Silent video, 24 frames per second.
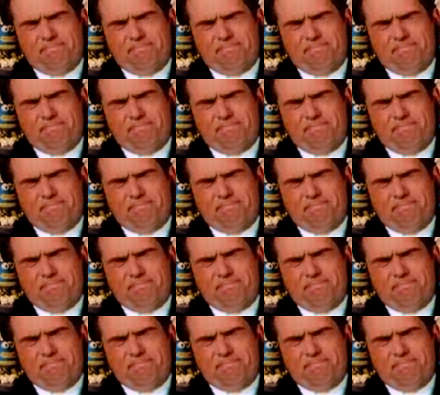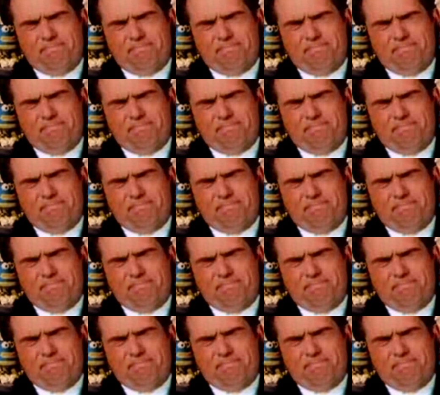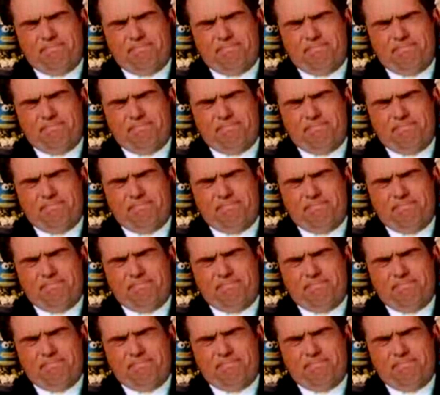(no lip movement)